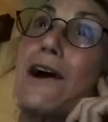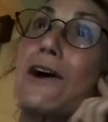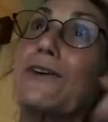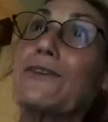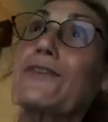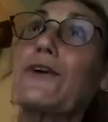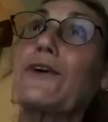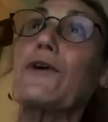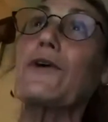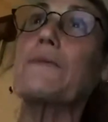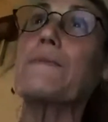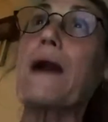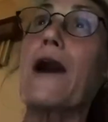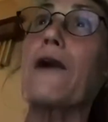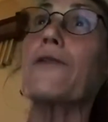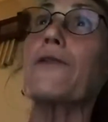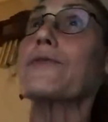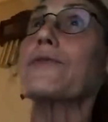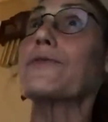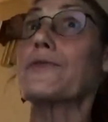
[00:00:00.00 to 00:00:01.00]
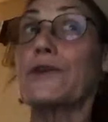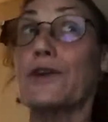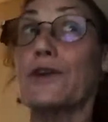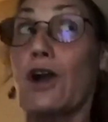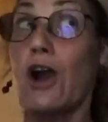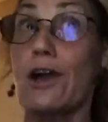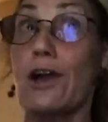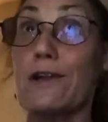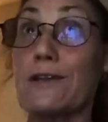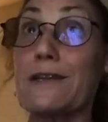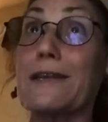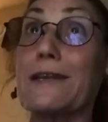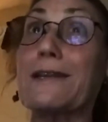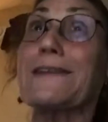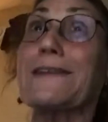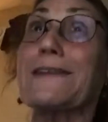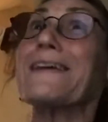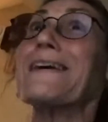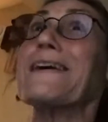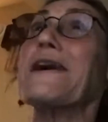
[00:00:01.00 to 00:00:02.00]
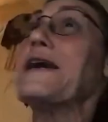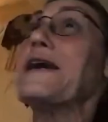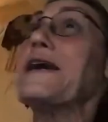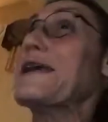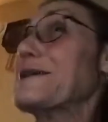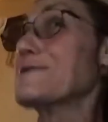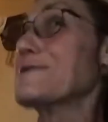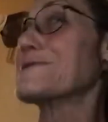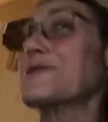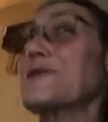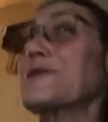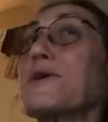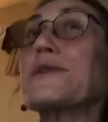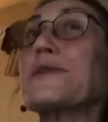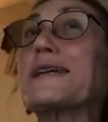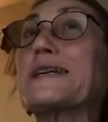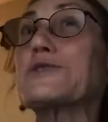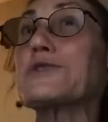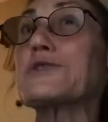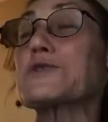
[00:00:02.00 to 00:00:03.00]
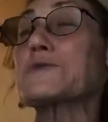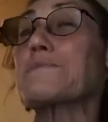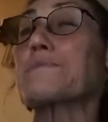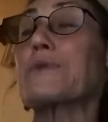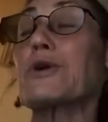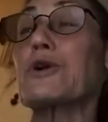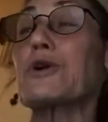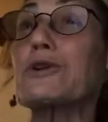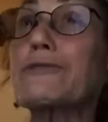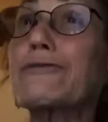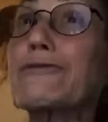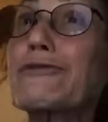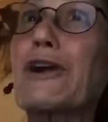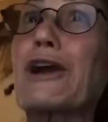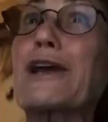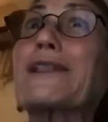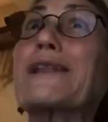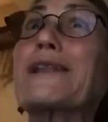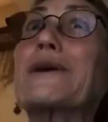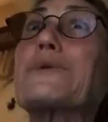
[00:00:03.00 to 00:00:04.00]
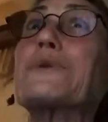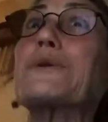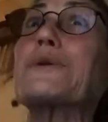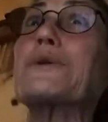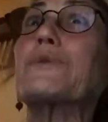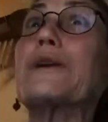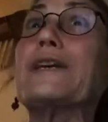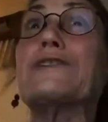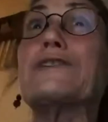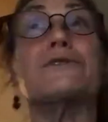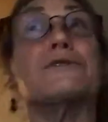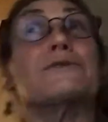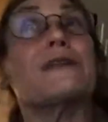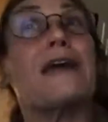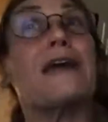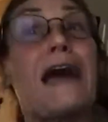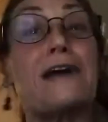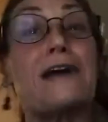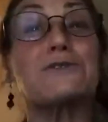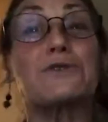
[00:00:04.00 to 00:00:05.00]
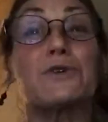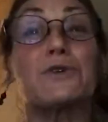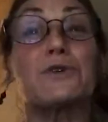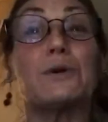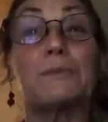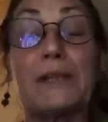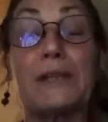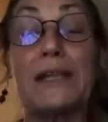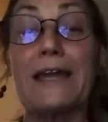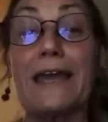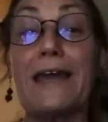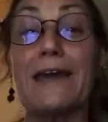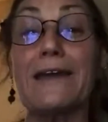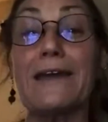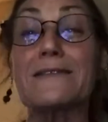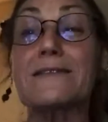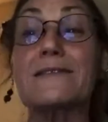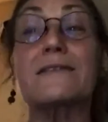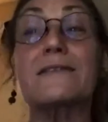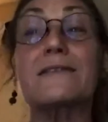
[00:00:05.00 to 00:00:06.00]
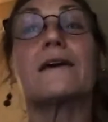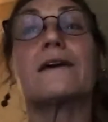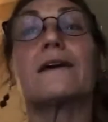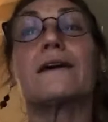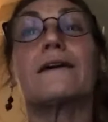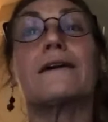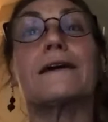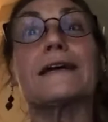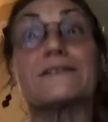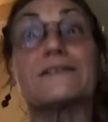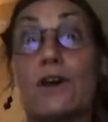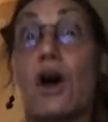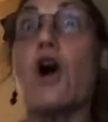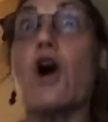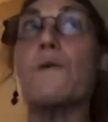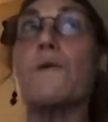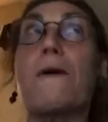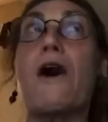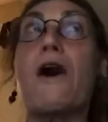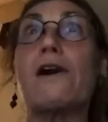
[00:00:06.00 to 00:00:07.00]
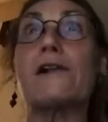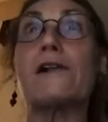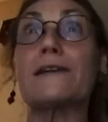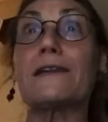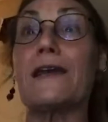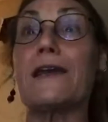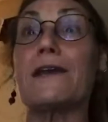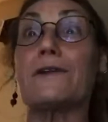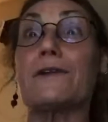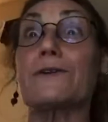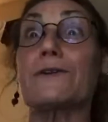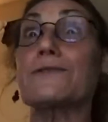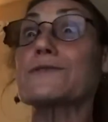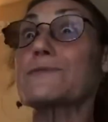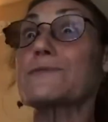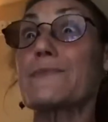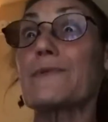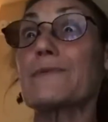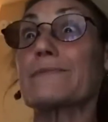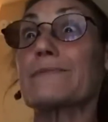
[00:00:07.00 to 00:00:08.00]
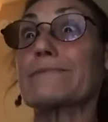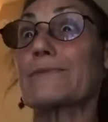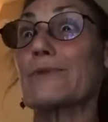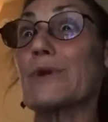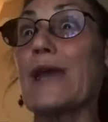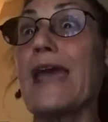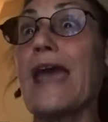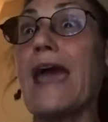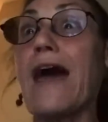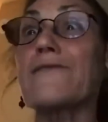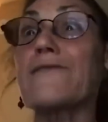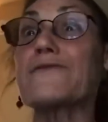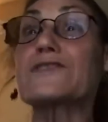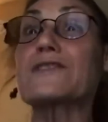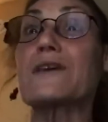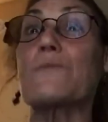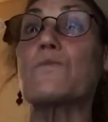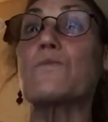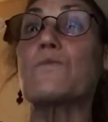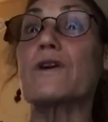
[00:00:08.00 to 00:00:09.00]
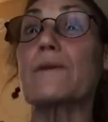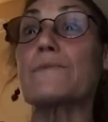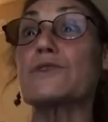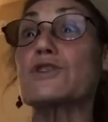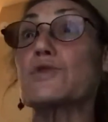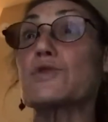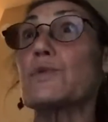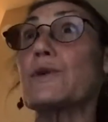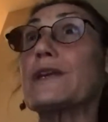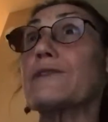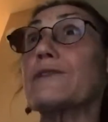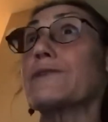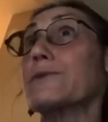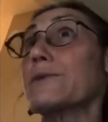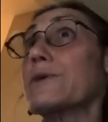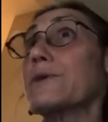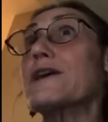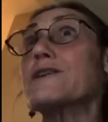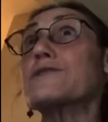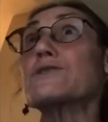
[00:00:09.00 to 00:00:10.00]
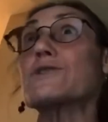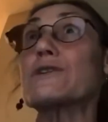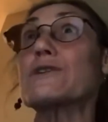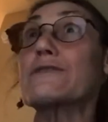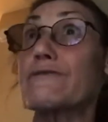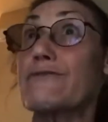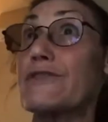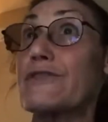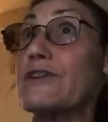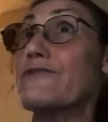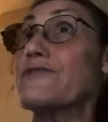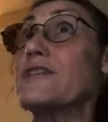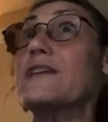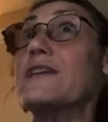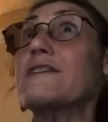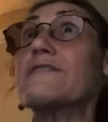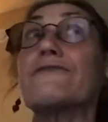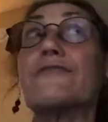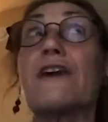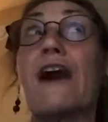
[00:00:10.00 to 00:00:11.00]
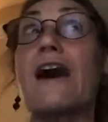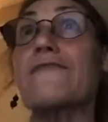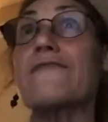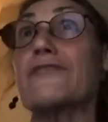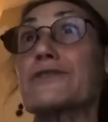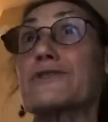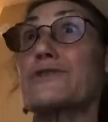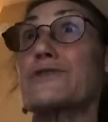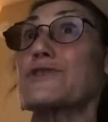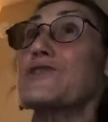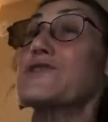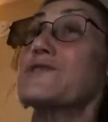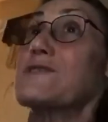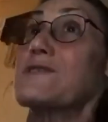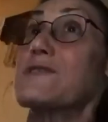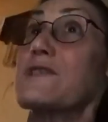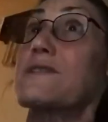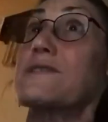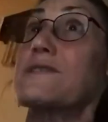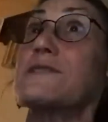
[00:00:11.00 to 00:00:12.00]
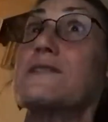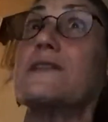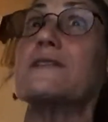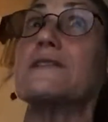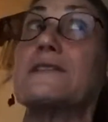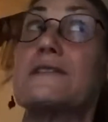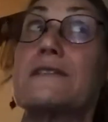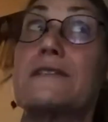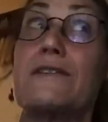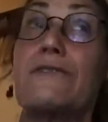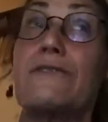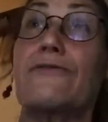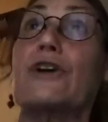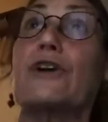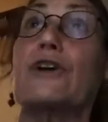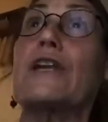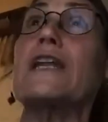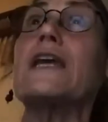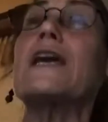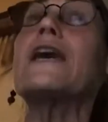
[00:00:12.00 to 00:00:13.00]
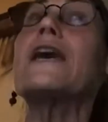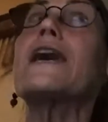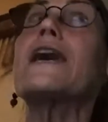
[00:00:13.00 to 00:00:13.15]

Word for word: also about the gardening. It isn't only just bird friendly when we do natural plants, it's all pollinators. We have somewhere between yes. 350 to yes. 560 different